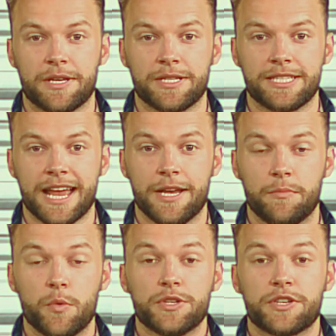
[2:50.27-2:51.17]
Say,
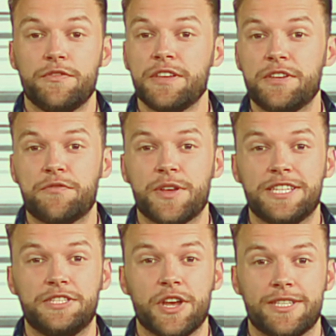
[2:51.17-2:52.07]
what do you think of
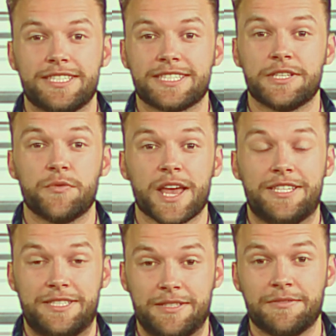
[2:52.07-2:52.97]
Lee's chances in the race?